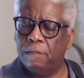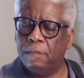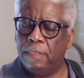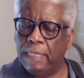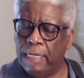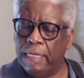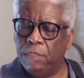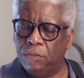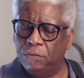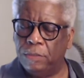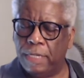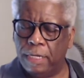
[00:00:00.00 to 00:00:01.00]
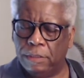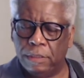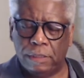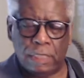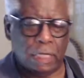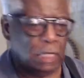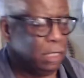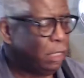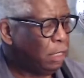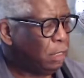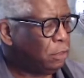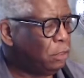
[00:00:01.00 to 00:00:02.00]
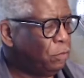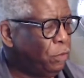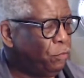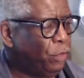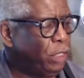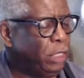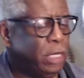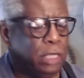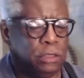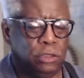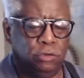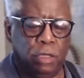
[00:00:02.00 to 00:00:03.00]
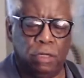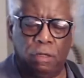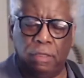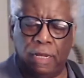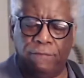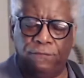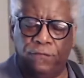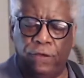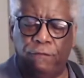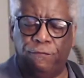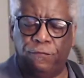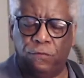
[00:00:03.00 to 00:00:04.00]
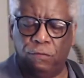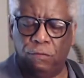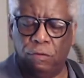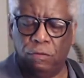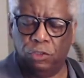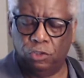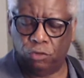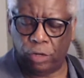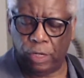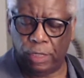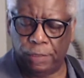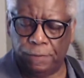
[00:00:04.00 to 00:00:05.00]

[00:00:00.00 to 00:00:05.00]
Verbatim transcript: E tuned down to D. So we really concentrate on that 5th string